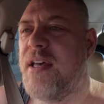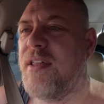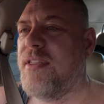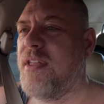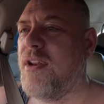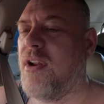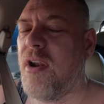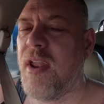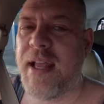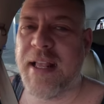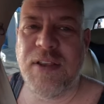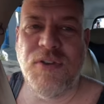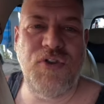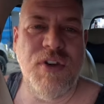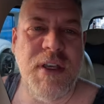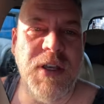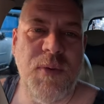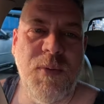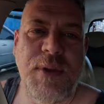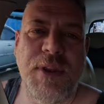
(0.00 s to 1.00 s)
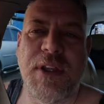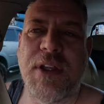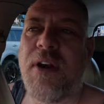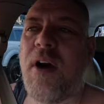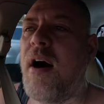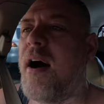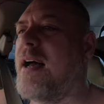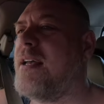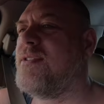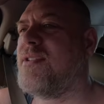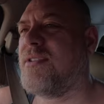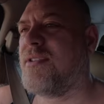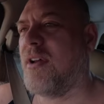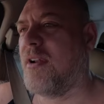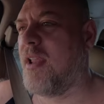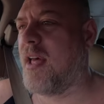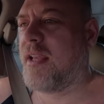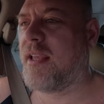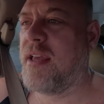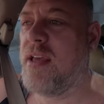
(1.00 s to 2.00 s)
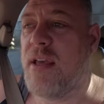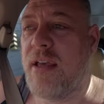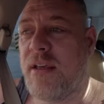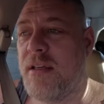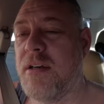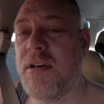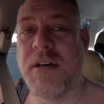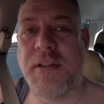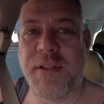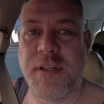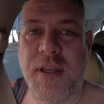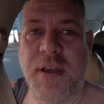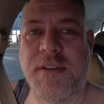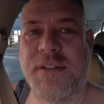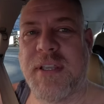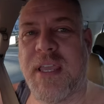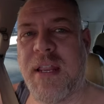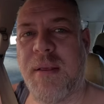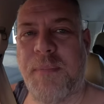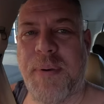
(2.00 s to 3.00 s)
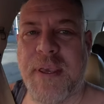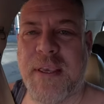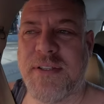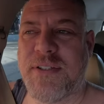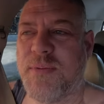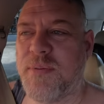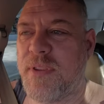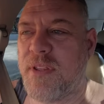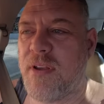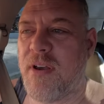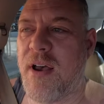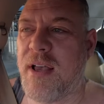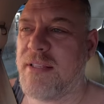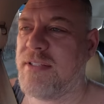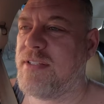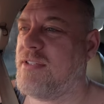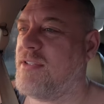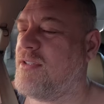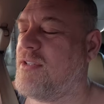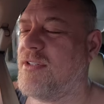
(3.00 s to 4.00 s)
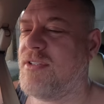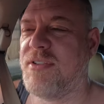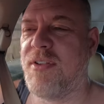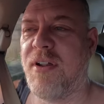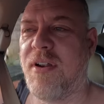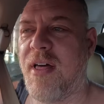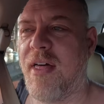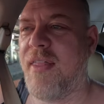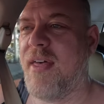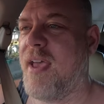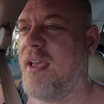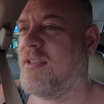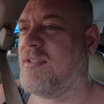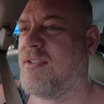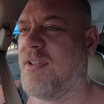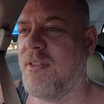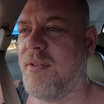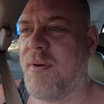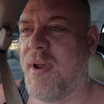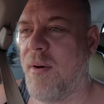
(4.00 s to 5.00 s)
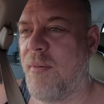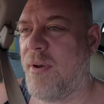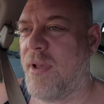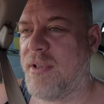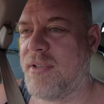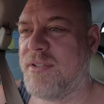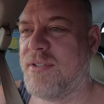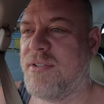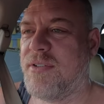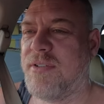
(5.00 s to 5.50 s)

They're not like drinking with the guys. It's not like, oh, the girls are getting pissed with the guys. It's just not like that. It's not the way it works.